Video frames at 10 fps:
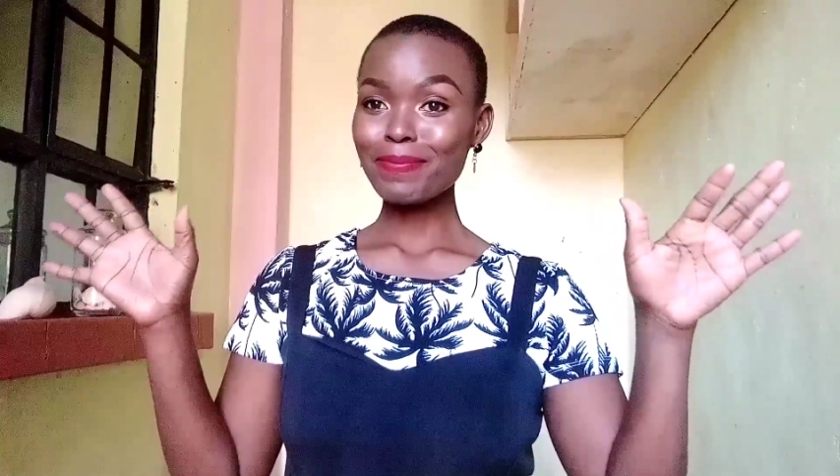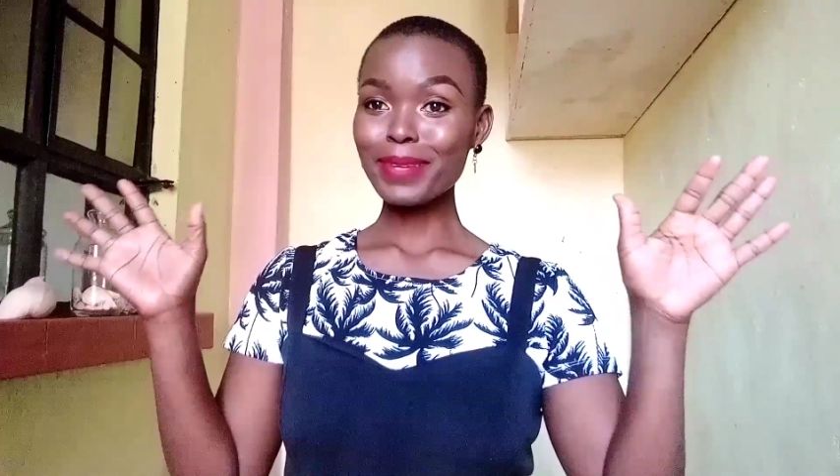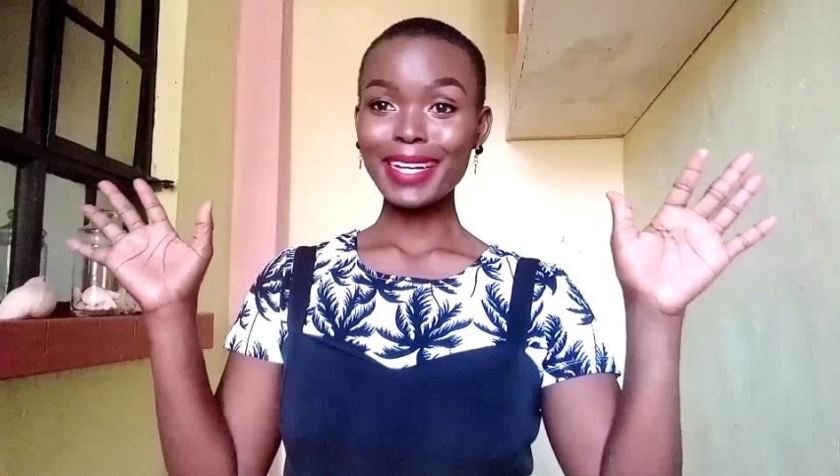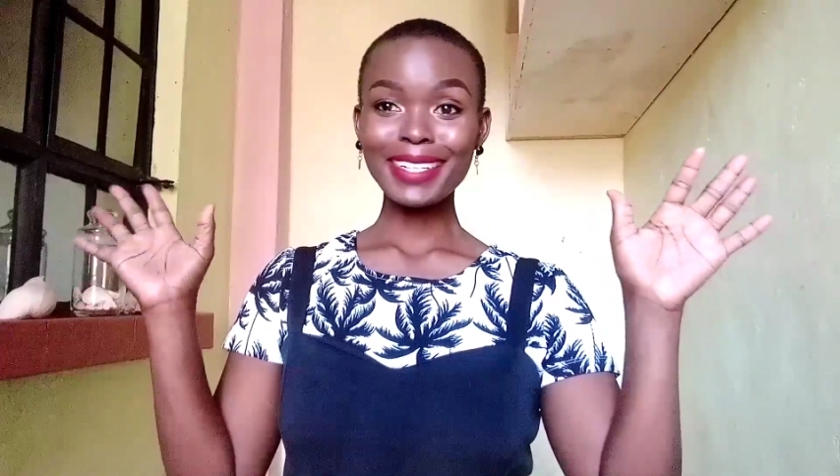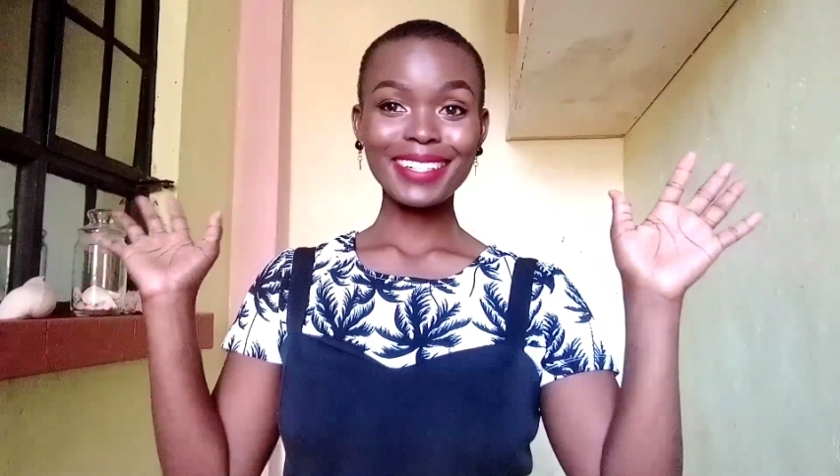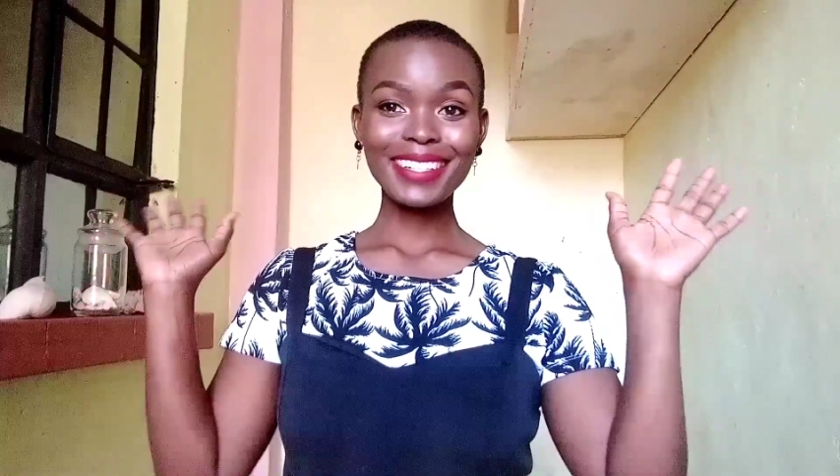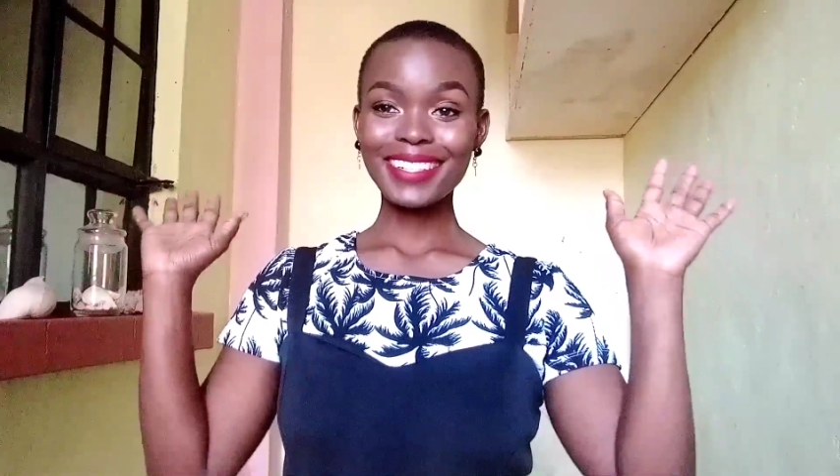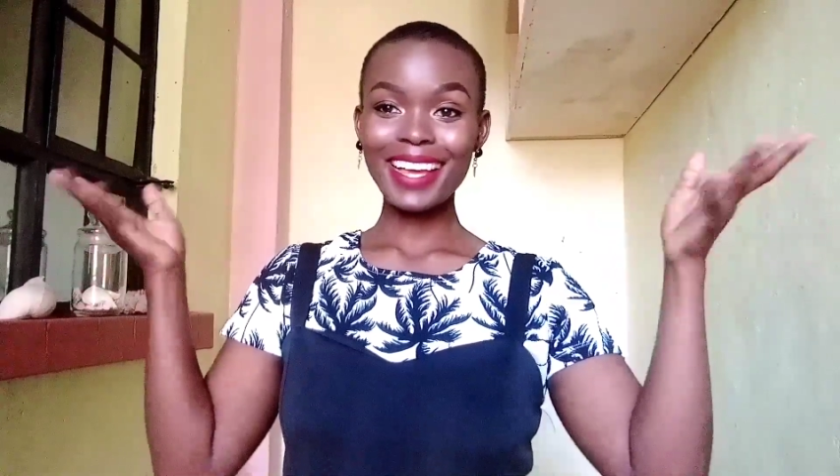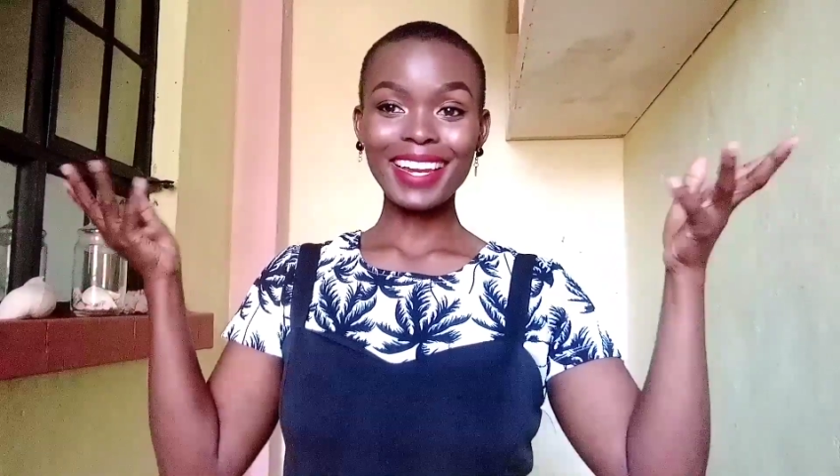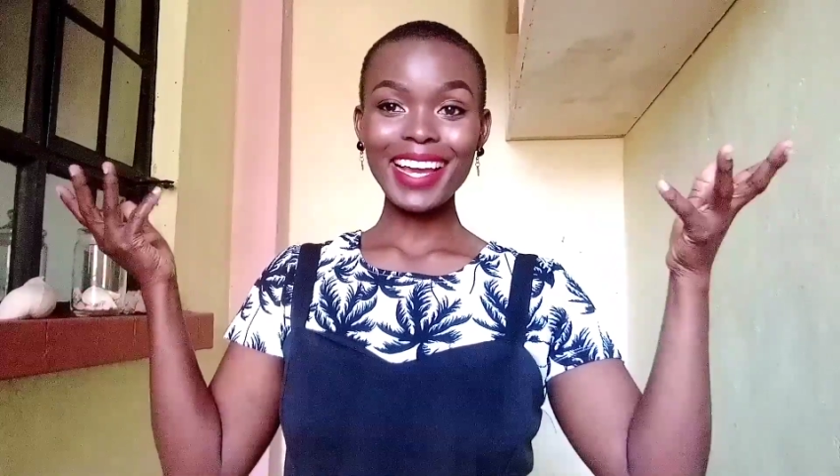but
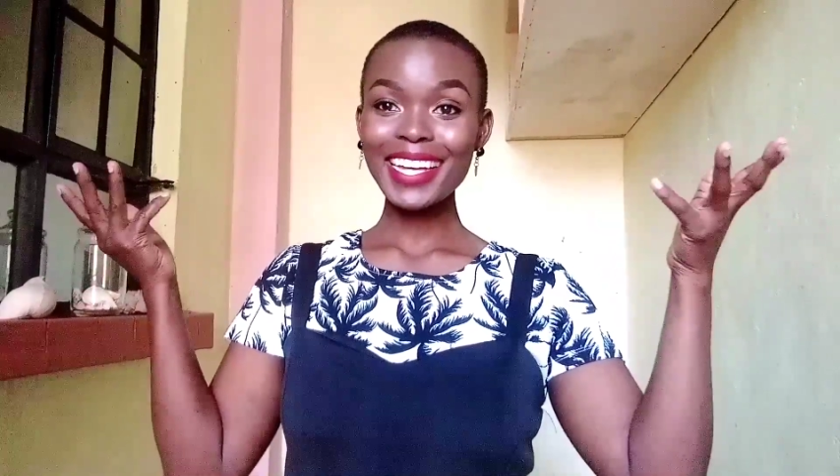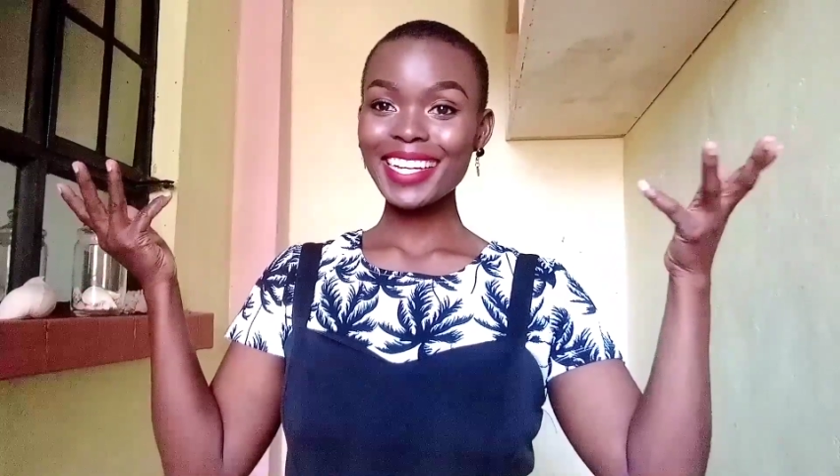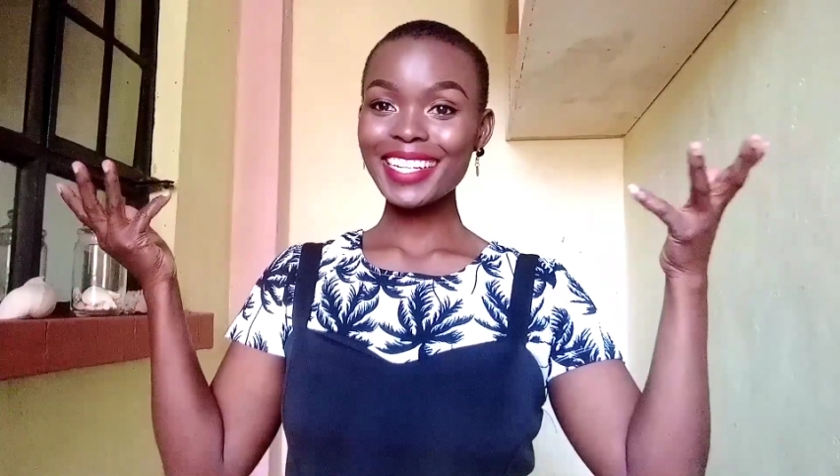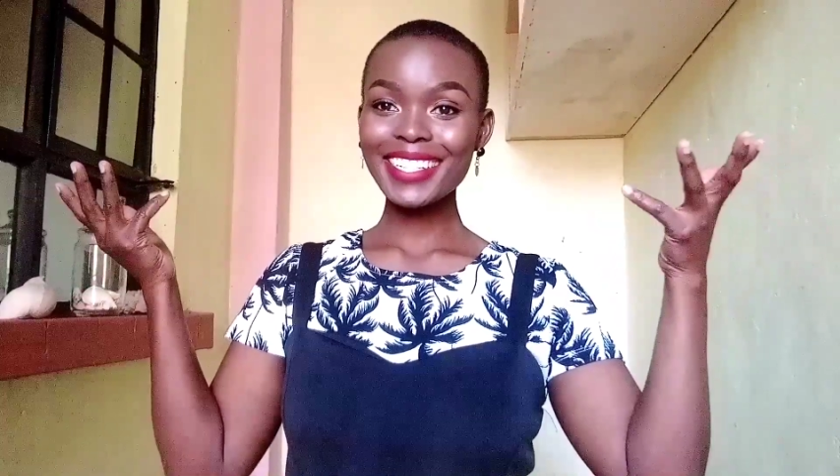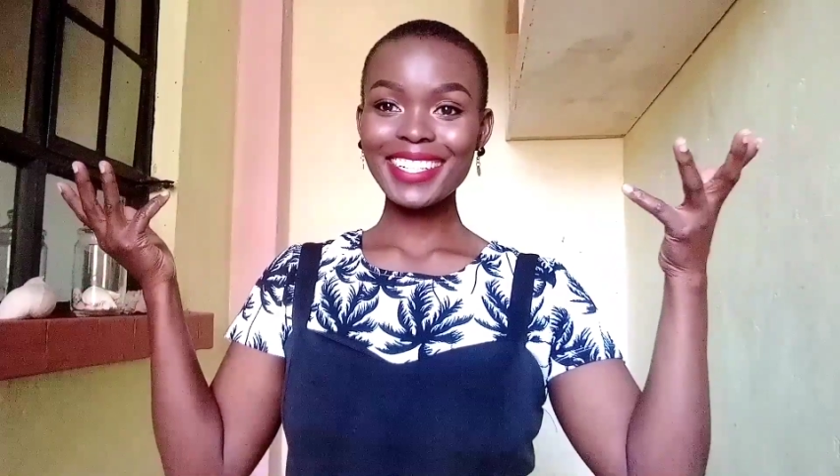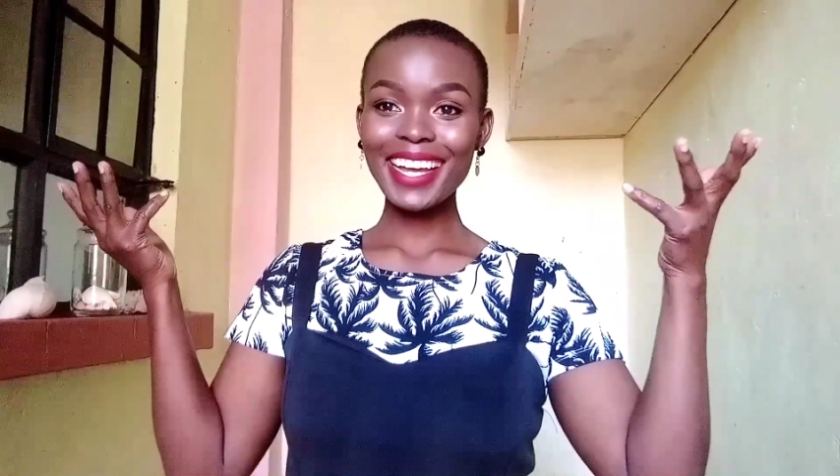I like it.